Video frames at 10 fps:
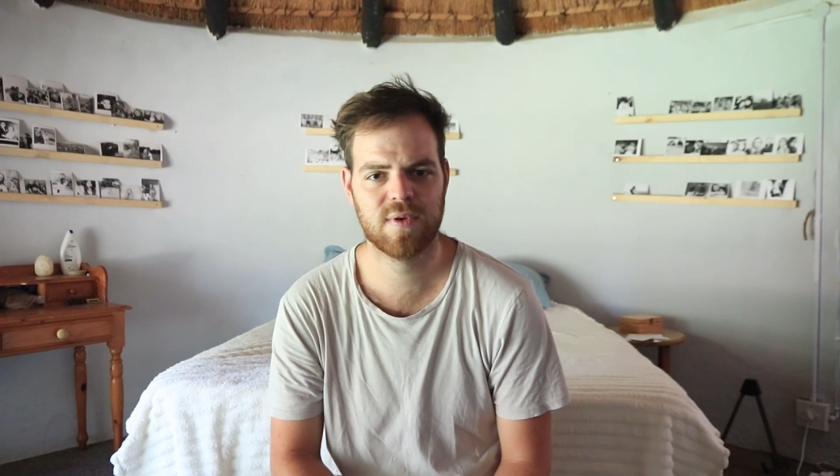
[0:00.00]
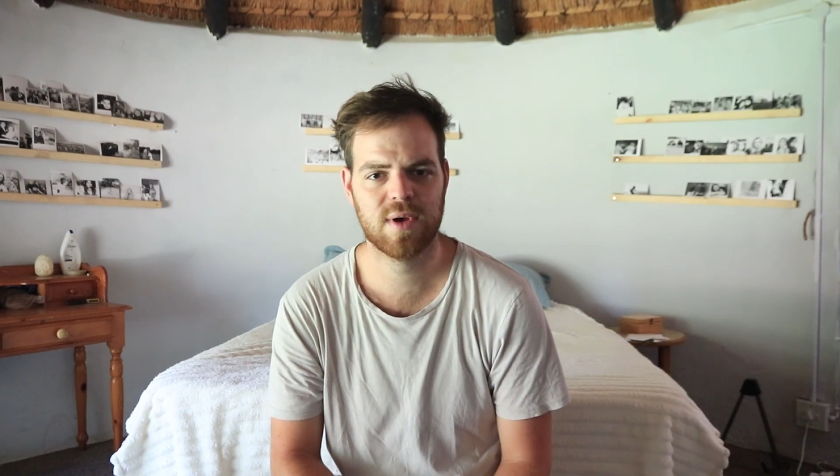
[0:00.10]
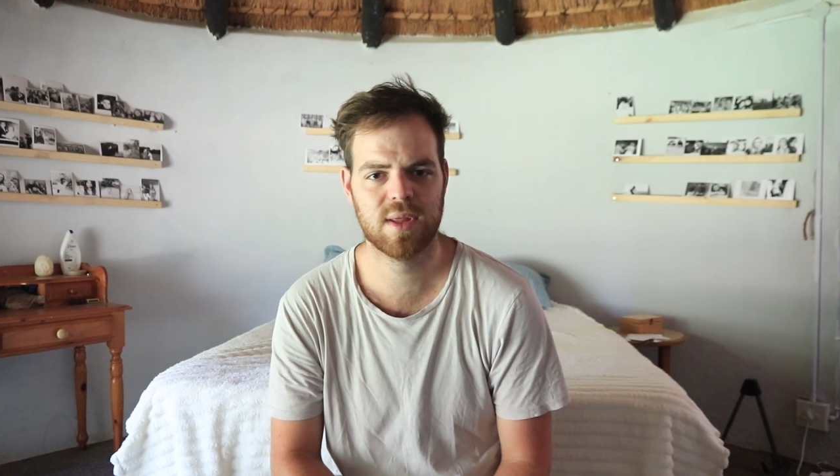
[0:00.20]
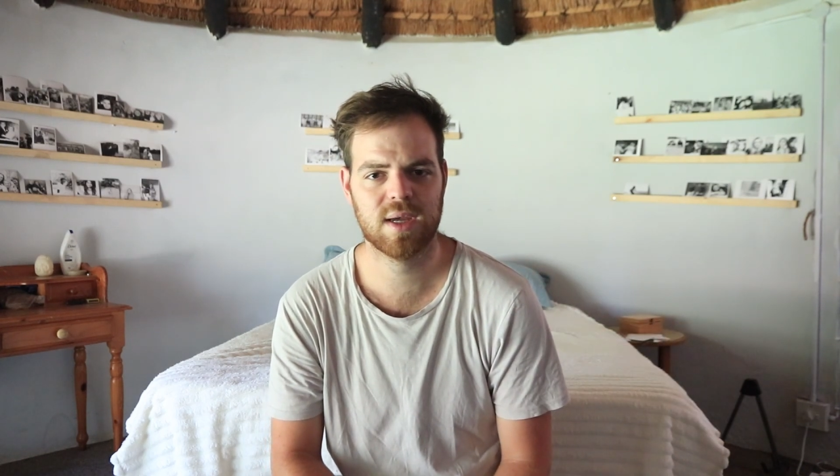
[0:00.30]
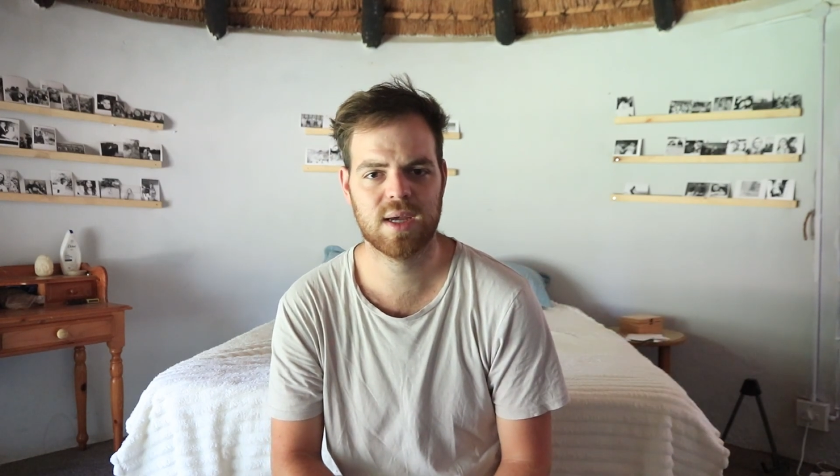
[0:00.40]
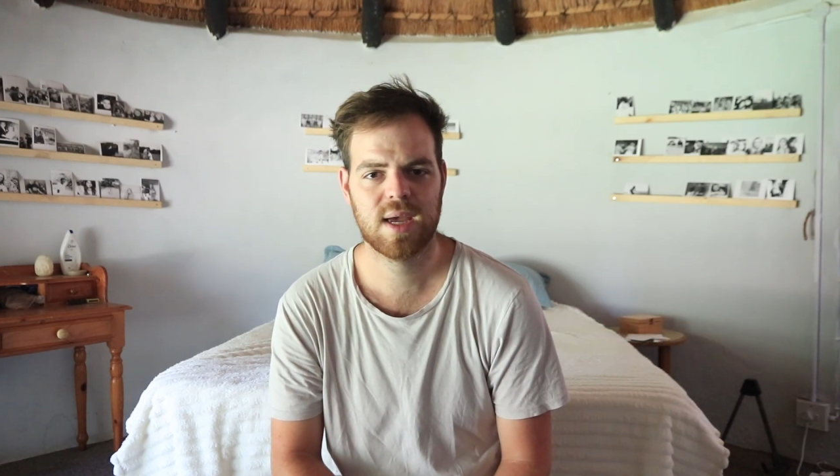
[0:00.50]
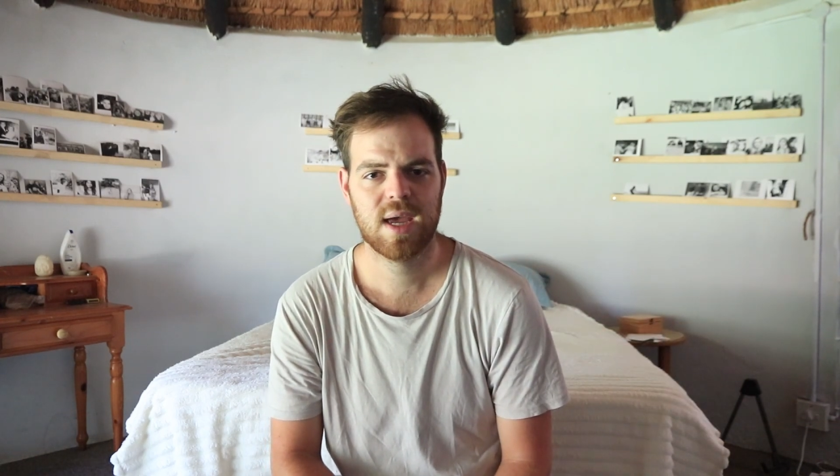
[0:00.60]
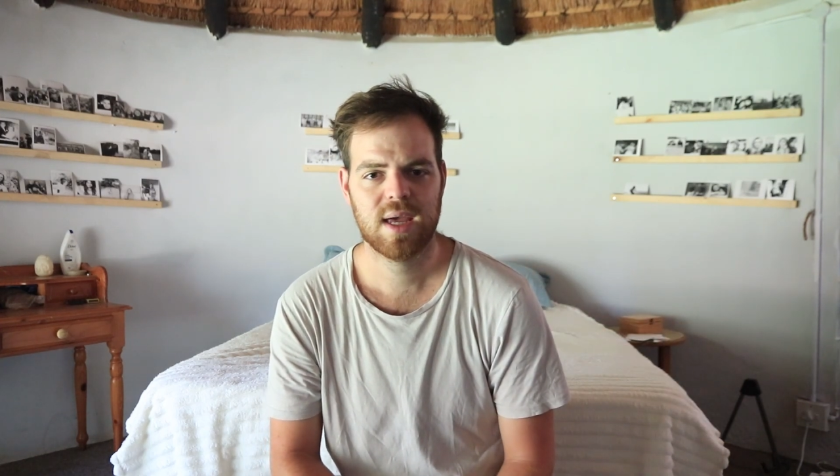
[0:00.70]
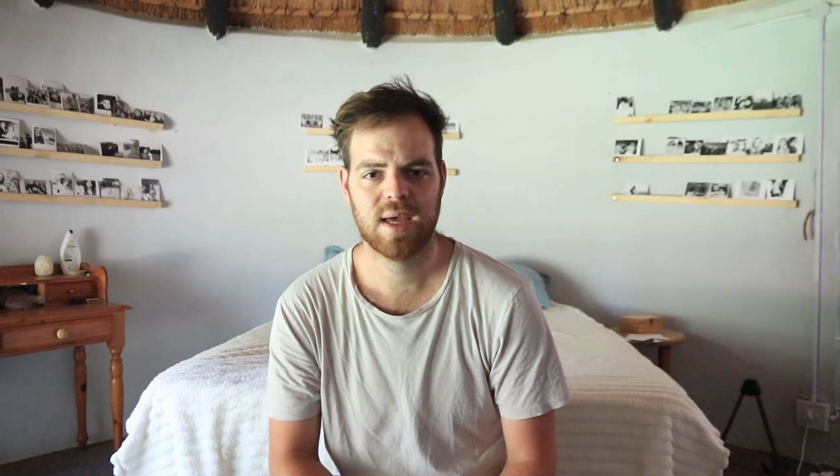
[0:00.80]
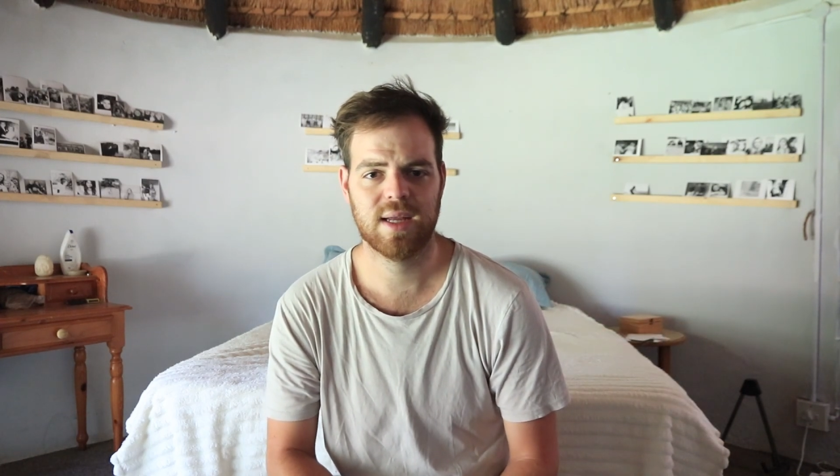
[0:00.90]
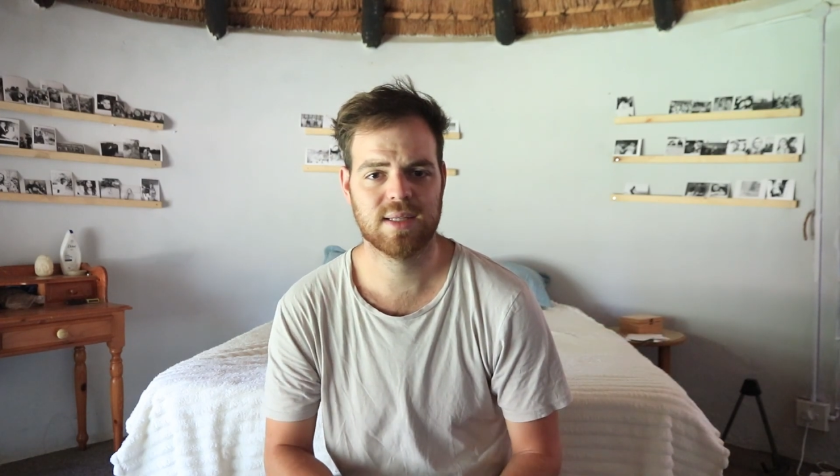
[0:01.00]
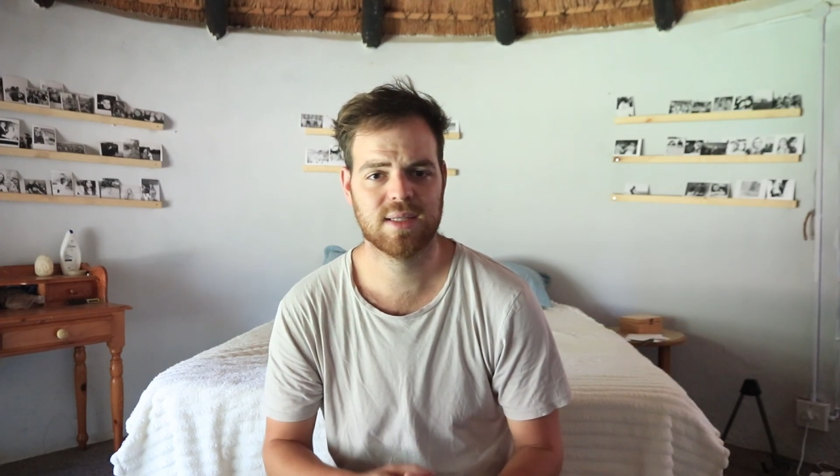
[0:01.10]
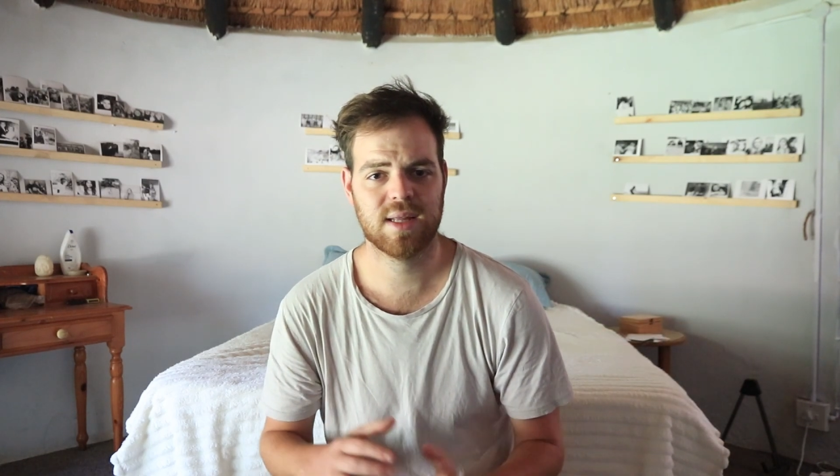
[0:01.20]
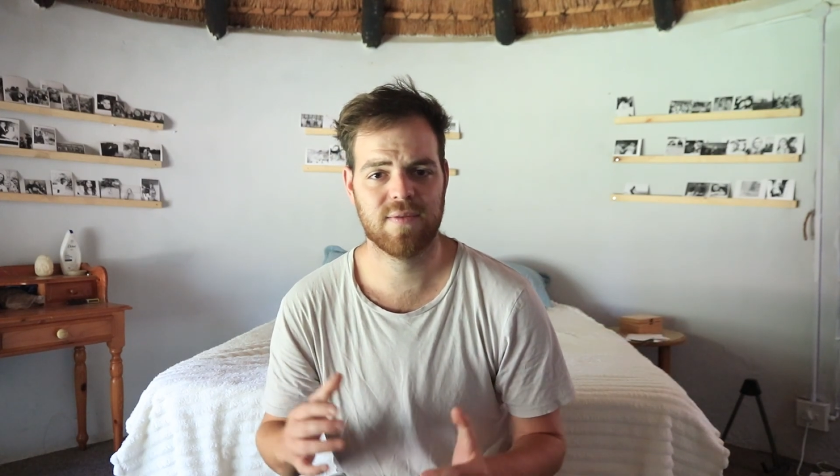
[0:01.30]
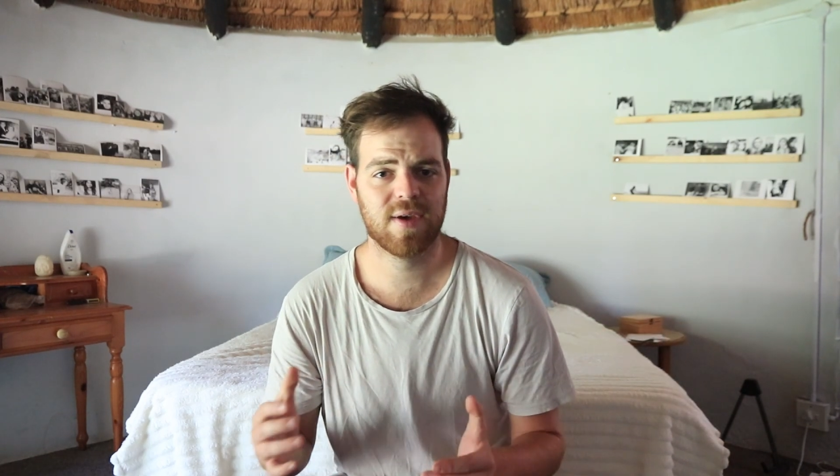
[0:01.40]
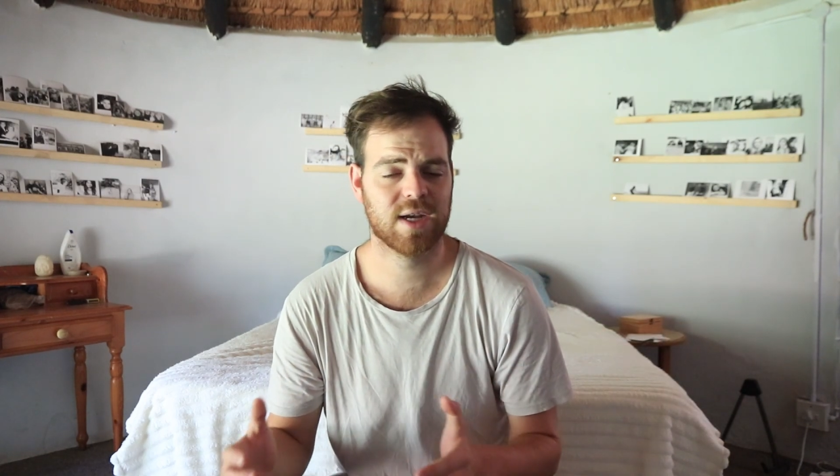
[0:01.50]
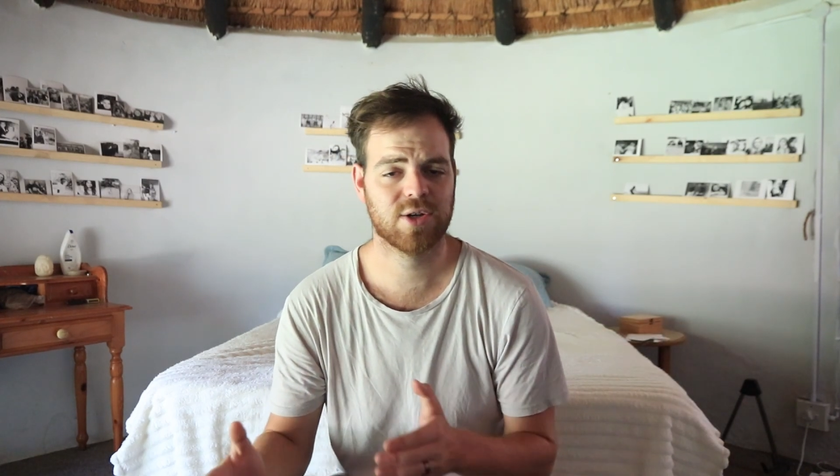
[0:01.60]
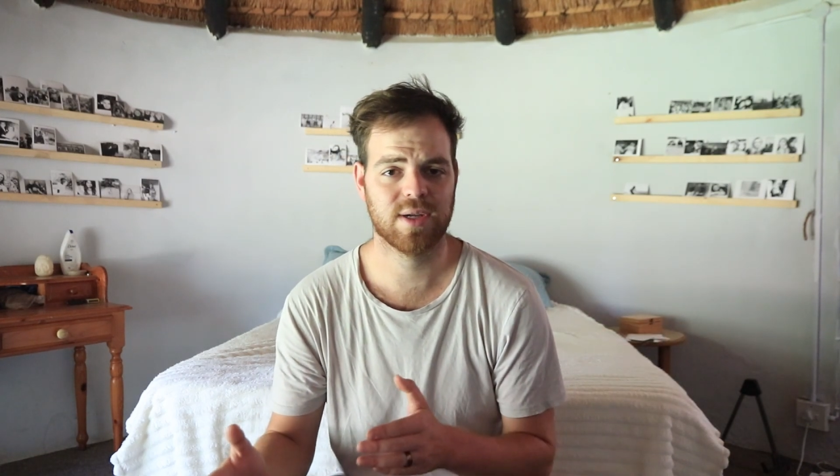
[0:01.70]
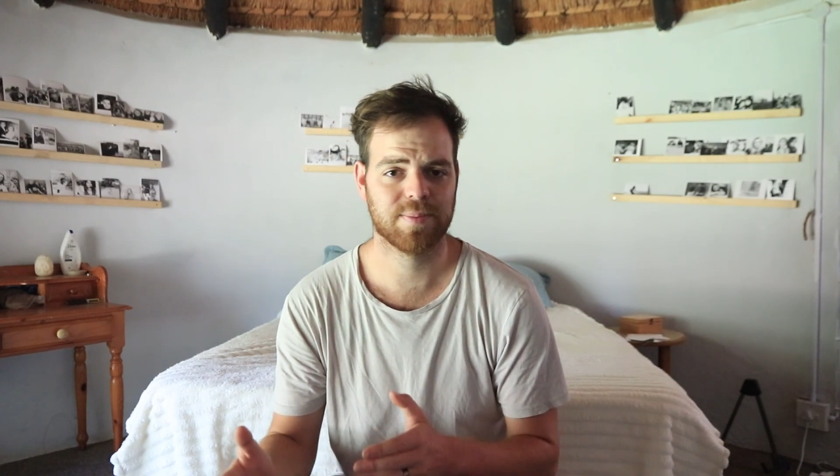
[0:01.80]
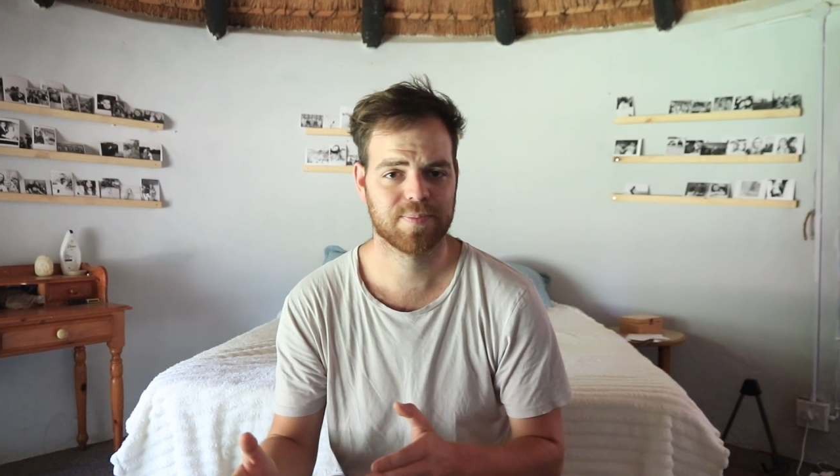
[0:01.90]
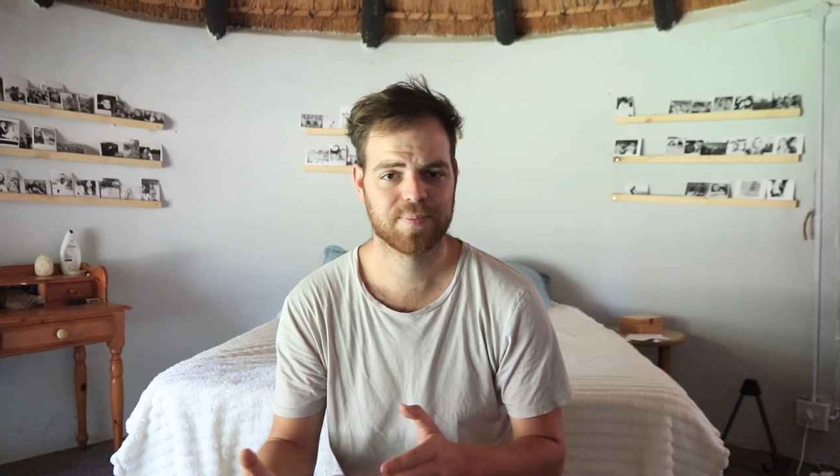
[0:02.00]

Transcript: further, it's their factory.